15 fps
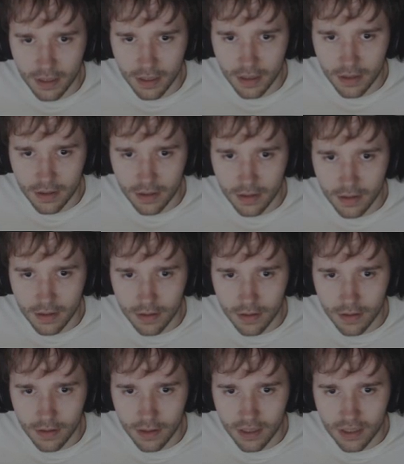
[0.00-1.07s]
Yeah.
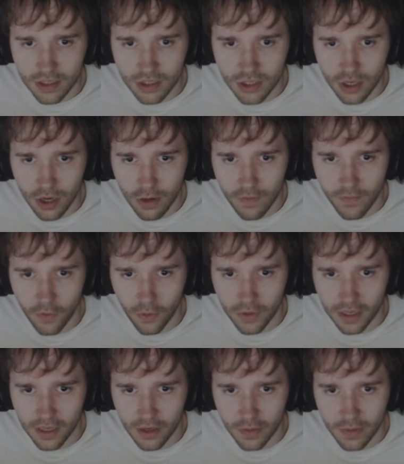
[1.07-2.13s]
Alright, let's just go
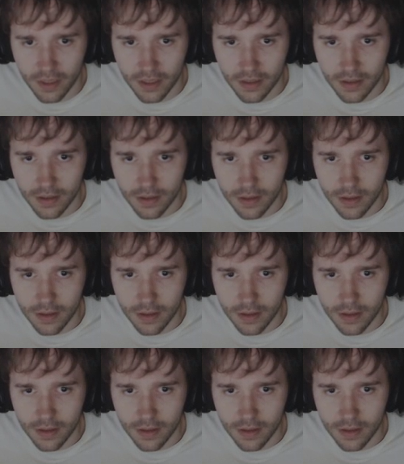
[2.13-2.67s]
forward a little bit.